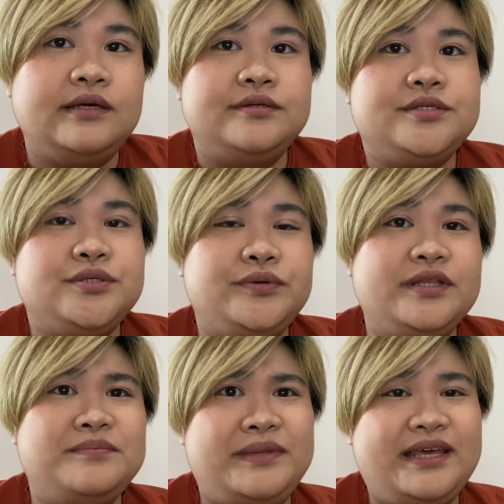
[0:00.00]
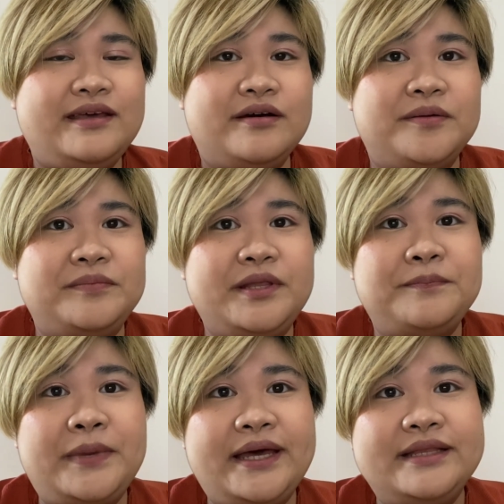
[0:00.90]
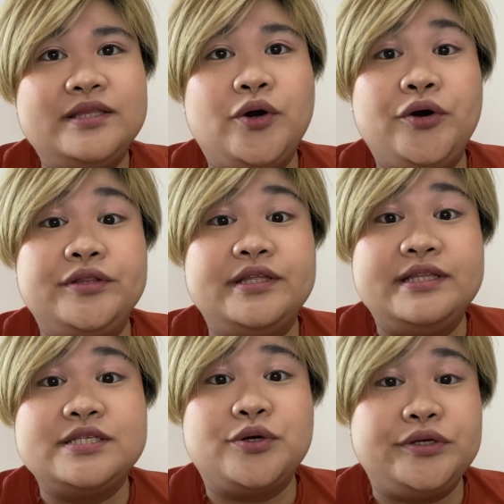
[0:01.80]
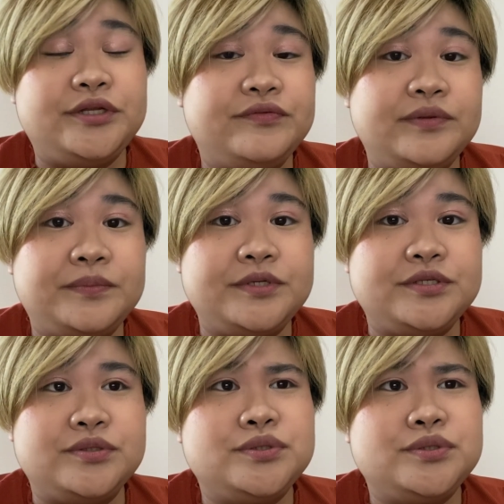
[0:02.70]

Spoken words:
So it may depend on the disorder of the person.